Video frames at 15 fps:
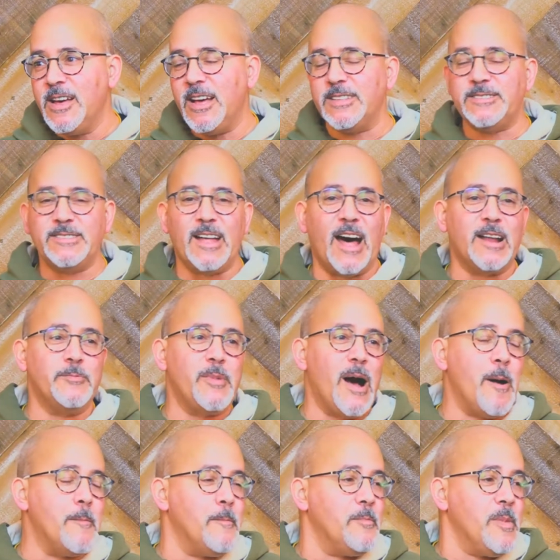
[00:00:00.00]
It's not
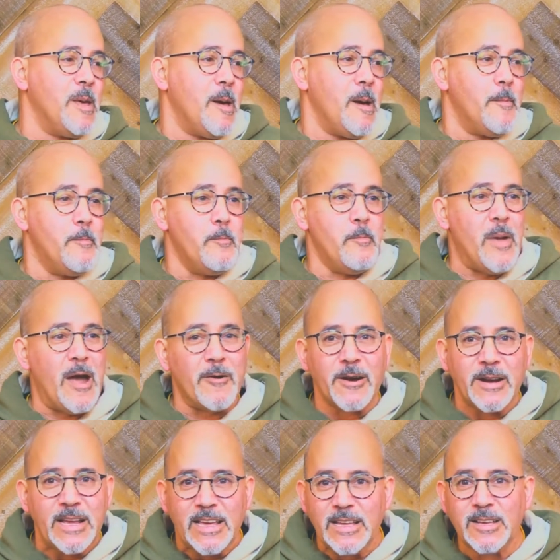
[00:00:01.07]
about
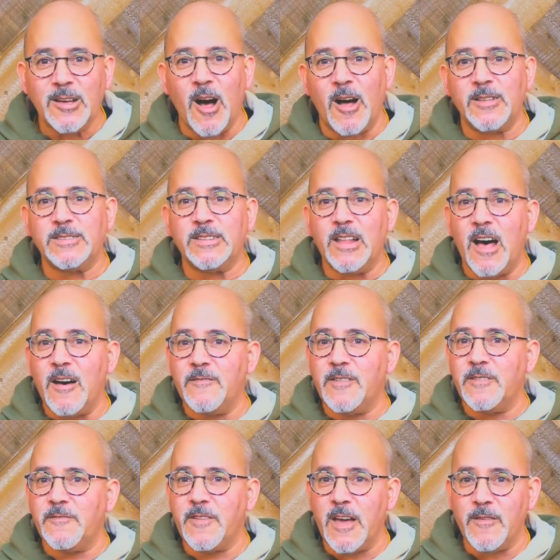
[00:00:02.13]
meriting God's love
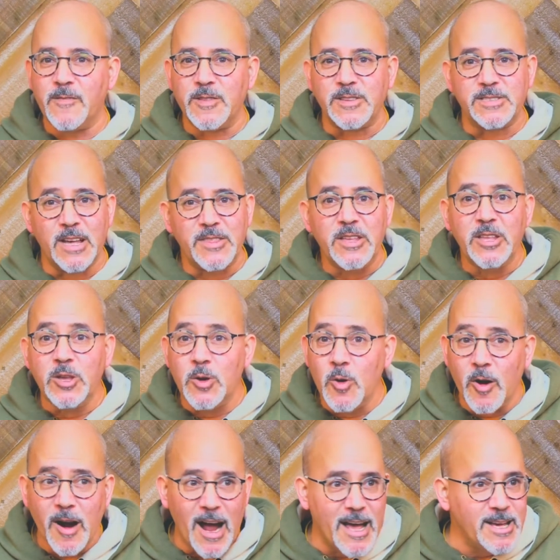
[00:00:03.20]
and favor. There's nothing you
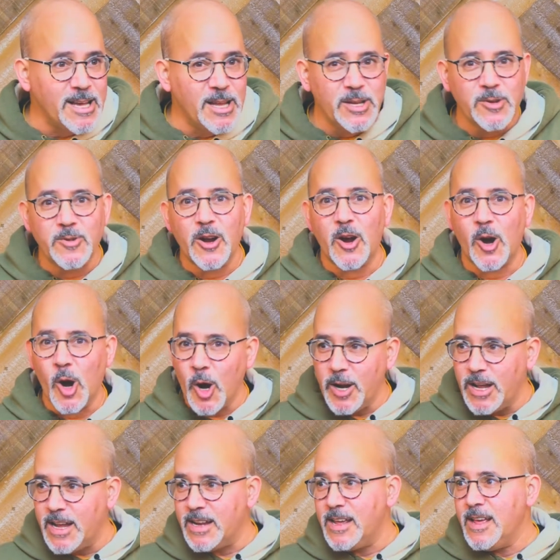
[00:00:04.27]
or I can do to earn
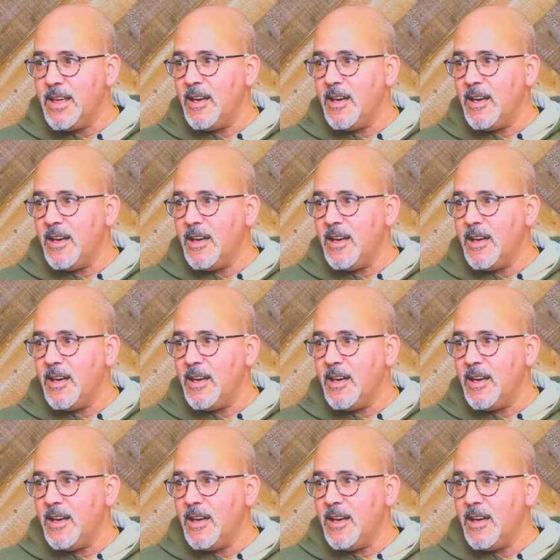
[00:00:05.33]
it.